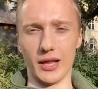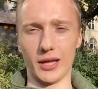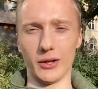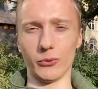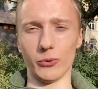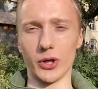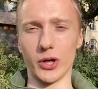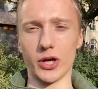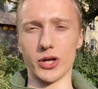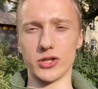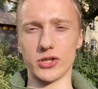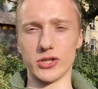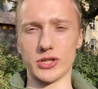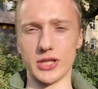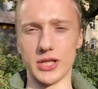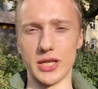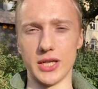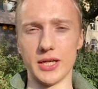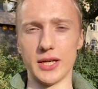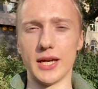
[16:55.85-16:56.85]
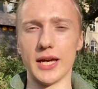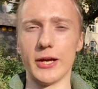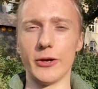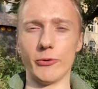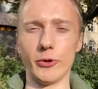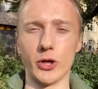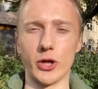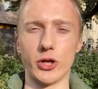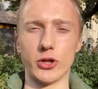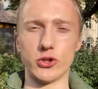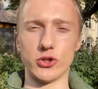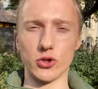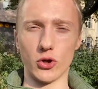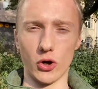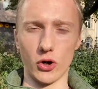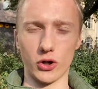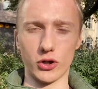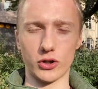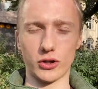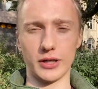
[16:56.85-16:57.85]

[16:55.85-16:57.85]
and we're gonna talk